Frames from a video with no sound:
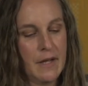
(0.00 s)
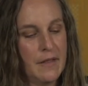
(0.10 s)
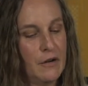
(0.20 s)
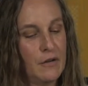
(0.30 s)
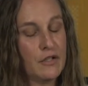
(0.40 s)

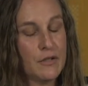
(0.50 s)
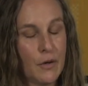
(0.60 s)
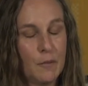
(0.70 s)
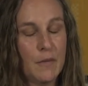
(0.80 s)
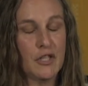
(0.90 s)
There is
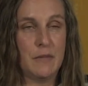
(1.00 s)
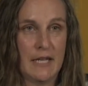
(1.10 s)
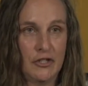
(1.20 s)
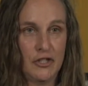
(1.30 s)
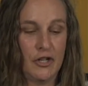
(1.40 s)
so much
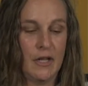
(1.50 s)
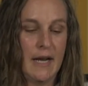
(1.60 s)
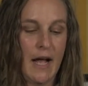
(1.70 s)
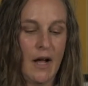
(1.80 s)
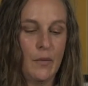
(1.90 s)
potential in
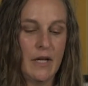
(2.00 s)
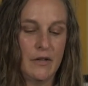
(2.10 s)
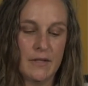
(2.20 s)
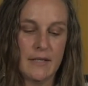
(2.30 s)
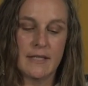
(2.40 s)
how we can
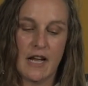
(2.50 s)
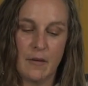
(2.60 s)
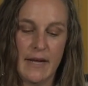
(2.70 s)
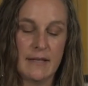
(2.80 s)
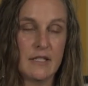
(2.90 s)
use this
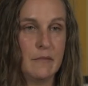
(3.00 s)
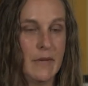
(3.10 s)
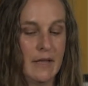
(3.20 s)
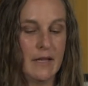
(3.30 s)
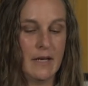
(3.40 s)
database to
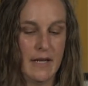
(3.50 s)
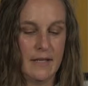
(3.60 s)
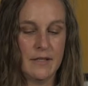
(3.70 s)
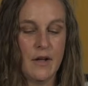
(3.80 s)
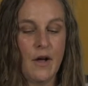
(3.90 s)
meet the
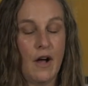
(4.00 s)
needs